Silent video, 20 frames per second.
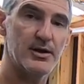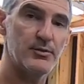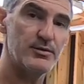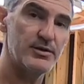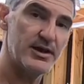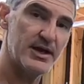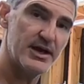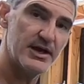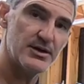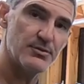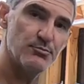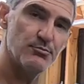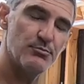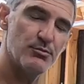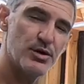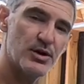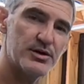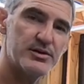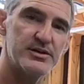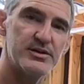I went ahead and
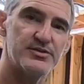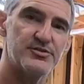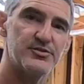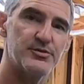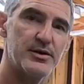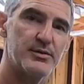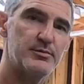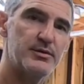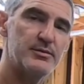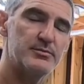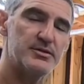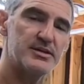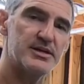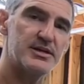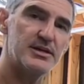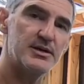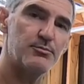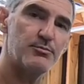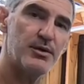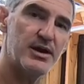marked it so I'd be able to
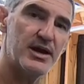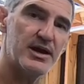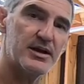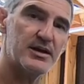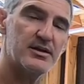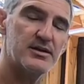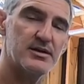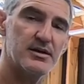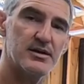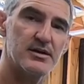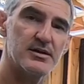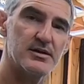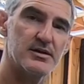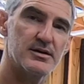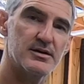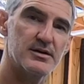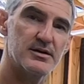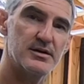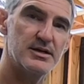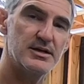get it back
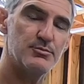uh,